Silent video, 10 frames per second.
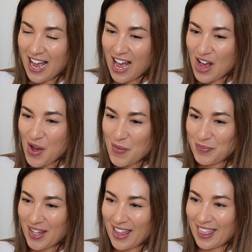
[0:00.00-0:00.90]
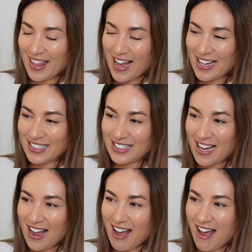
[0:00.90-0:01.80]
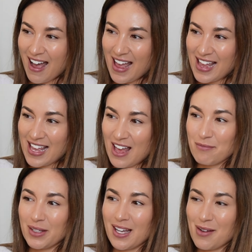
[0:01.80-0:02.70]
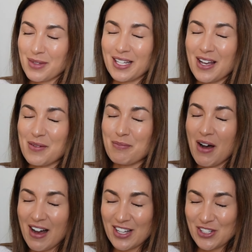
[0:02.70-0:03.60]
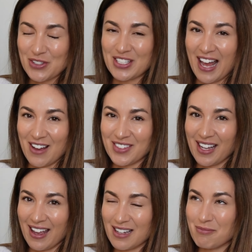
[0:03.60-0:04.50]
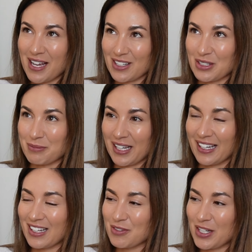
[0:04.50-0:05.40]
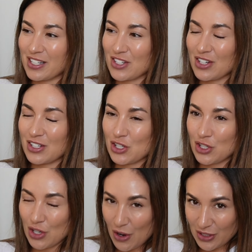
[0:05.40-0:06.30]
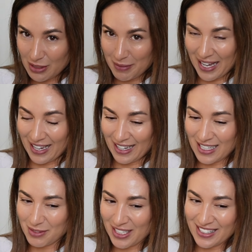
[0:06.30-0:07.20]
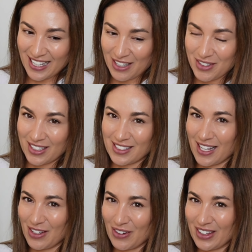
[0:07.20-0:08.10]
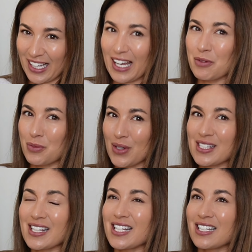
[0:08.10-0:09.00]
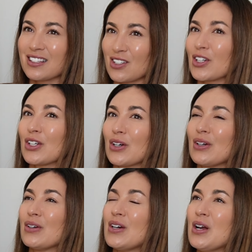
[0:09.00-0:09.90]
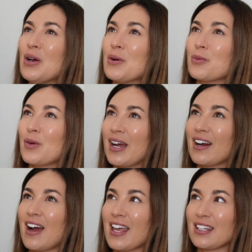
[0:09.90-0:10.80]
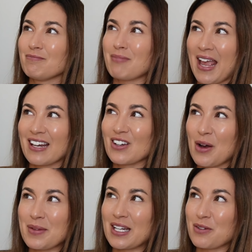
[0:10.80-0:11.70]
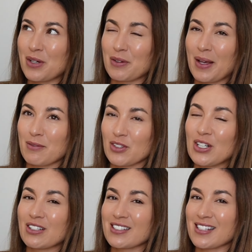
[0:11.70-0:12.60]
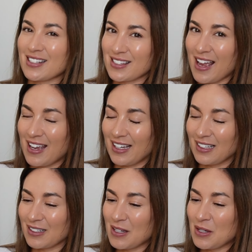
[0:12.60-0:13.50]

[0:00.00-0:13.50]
that I am becoming partial to having a handbag on me, which shocks me as much as anyone, because I know like it wasn't that long ago where I made a comment in one of my vlogs saying